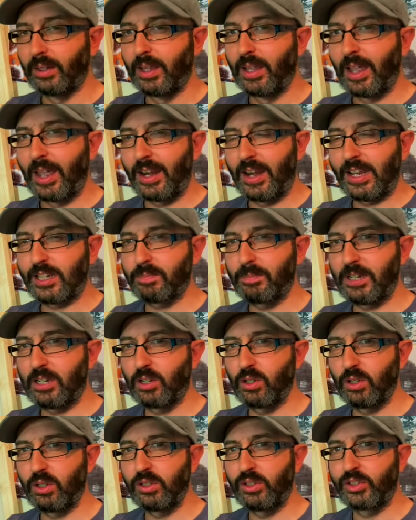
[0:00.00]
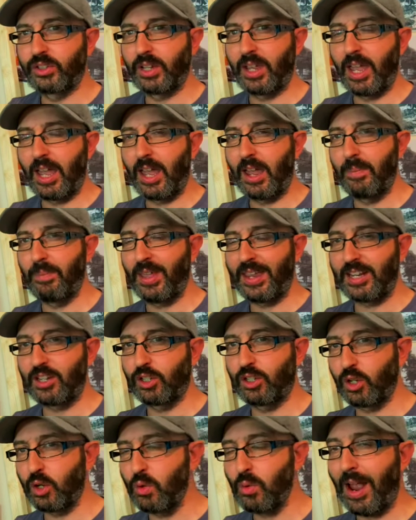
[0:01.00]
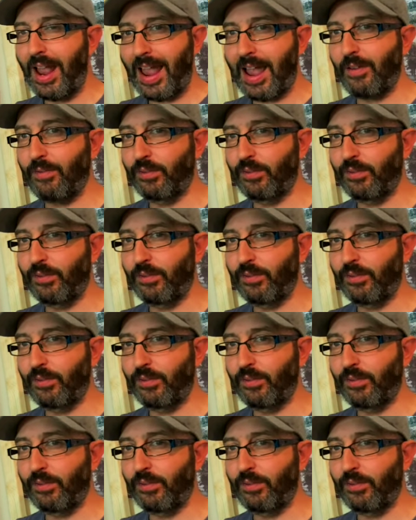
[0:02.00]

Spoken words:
and that's because they do have